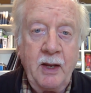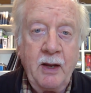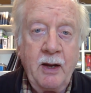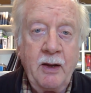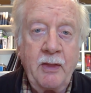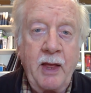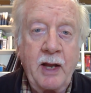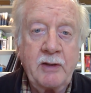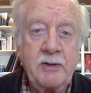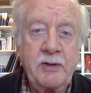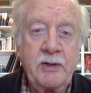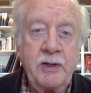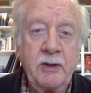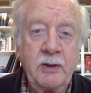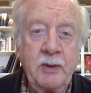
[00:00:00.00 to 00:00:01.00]
That's
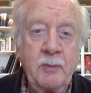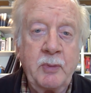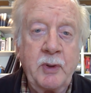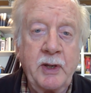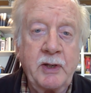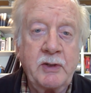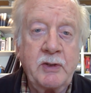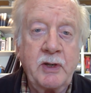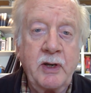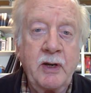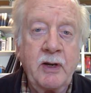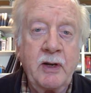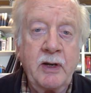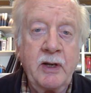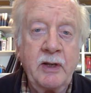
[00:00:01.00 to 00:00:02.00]
still in place,
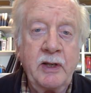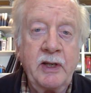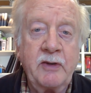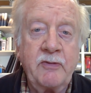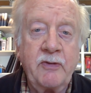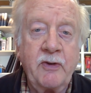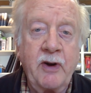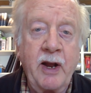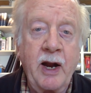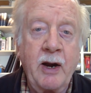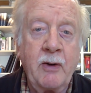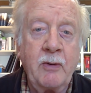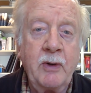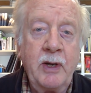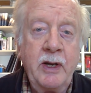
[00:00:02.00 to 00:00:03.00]
at least for
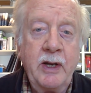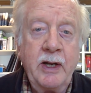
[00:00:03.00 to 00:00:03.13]
now.